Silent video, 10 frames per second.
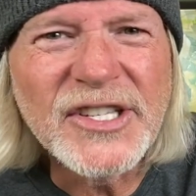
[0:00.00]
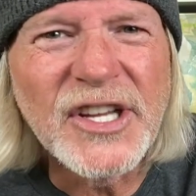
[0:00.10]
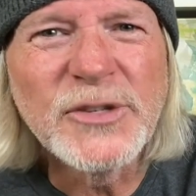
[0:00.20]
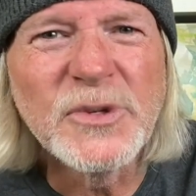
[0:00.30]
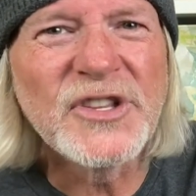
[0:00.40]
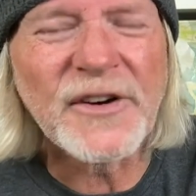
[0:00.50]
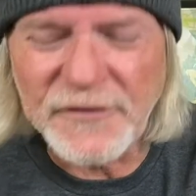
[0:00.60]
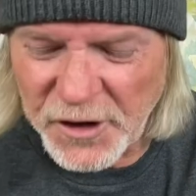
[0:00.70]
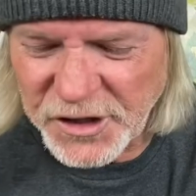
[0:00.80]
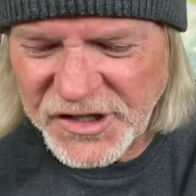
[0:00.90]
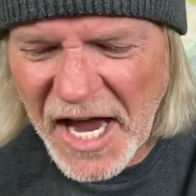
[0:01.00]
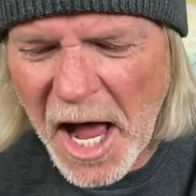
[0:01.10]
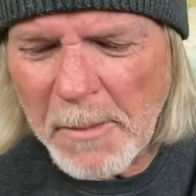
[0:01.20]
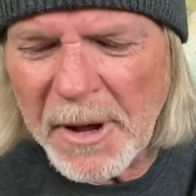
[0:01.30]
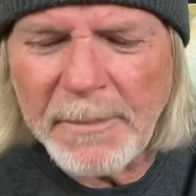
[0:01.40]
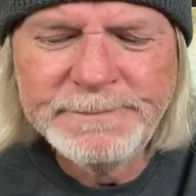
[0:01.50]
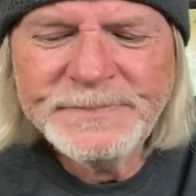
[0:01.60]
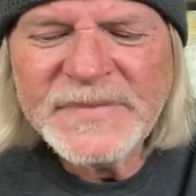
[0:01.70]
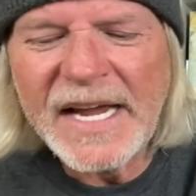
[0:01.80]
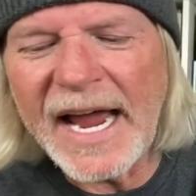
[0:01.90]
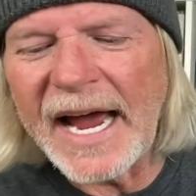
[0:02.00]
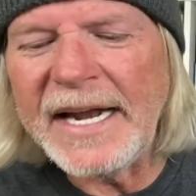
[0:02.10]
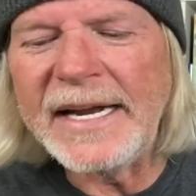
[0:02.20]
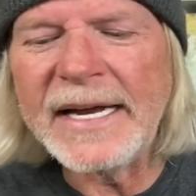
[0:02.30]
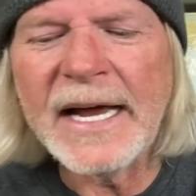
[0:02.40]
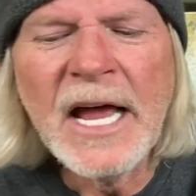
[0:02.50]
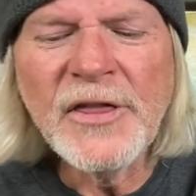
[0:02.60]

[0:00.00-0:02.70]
This was their first album, and